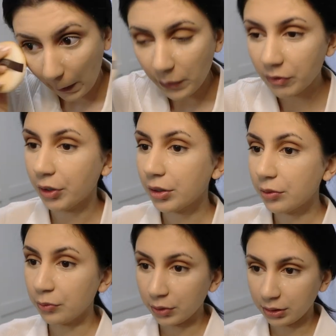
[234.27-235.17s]
I feel like I
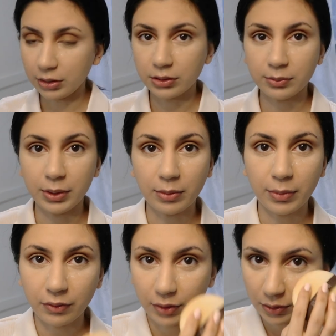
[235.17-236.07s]
really need to make
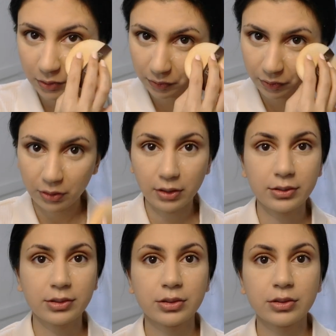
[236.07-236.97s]
my face for
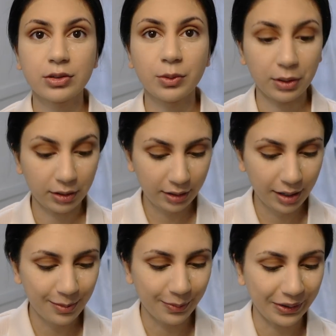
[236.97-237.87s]
this to work,
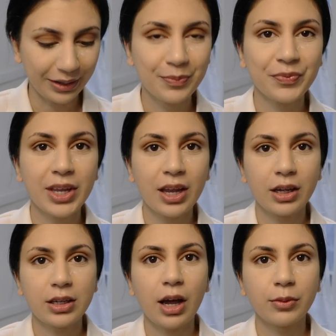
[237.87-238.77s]
but
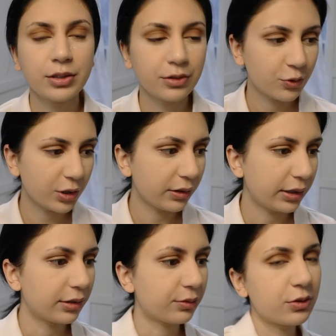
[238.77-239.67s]
yeah, researching like
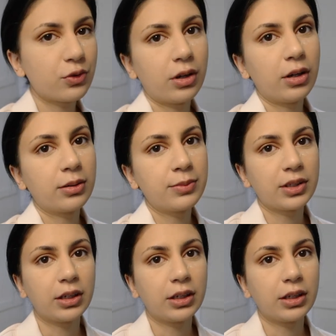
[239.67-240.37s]
different jobs